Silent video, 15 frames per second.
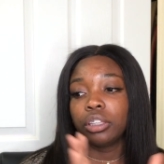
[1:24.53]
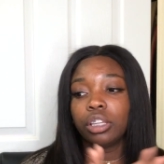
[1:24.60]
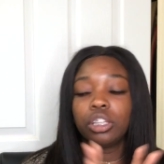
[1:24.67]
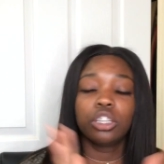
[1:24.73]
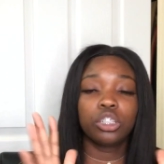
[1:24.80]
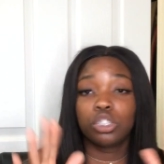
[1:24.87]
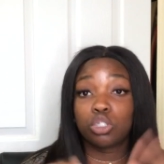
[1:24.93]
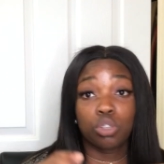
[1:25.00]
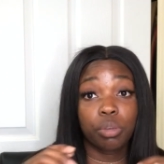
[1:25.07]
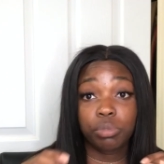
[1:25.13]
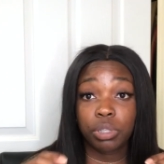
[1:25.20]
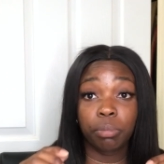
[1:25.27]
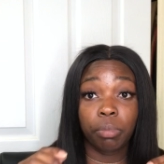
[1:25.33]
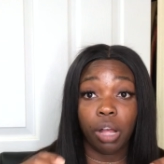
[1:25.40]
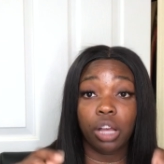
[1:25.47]
in the
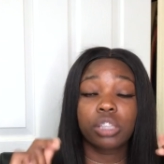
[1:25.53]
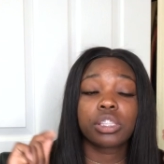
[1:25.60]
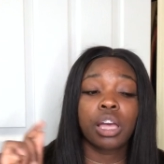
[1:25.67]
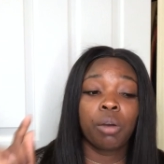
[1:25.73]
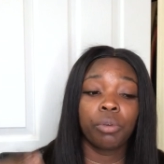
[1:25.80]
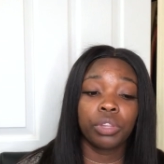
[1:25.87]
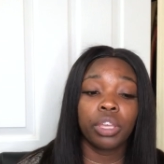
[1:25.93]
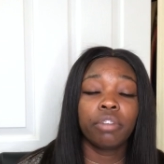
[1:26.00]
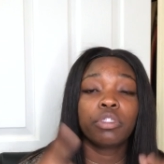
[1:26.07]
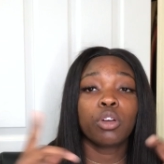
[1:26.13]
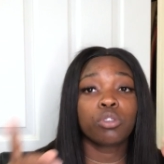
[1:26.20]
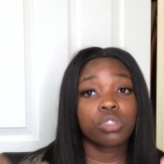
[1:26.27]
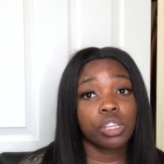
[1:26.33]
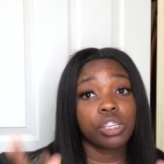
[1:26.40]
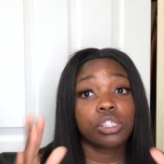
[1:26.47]
description box. I will leave
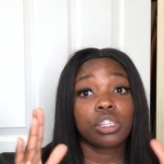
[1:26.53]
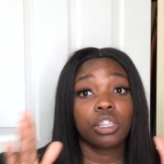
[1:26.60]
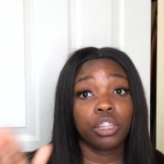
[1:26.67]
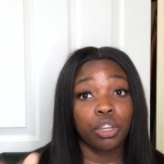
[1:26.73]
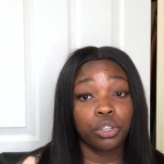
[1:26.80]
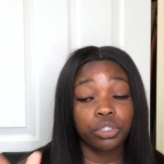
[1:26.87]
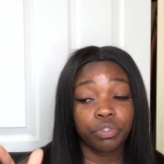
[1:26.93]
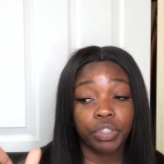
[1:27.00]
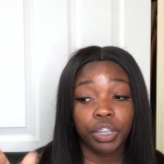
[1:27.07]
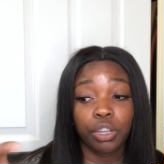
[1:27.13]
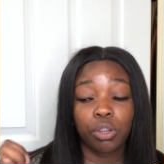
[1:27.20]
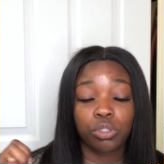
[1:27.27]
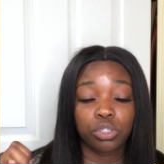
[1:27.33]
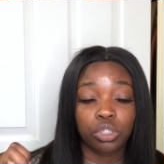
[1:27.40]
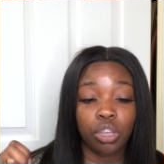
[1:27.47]
those links to those
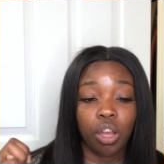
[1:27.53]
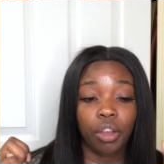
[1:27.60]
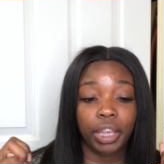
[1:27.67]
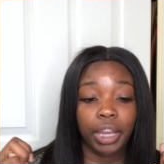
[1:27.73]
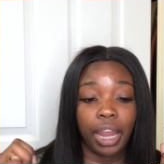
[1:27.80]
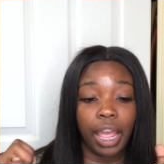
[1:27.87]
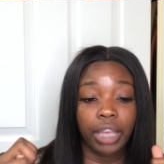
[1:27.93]
videos so y'all can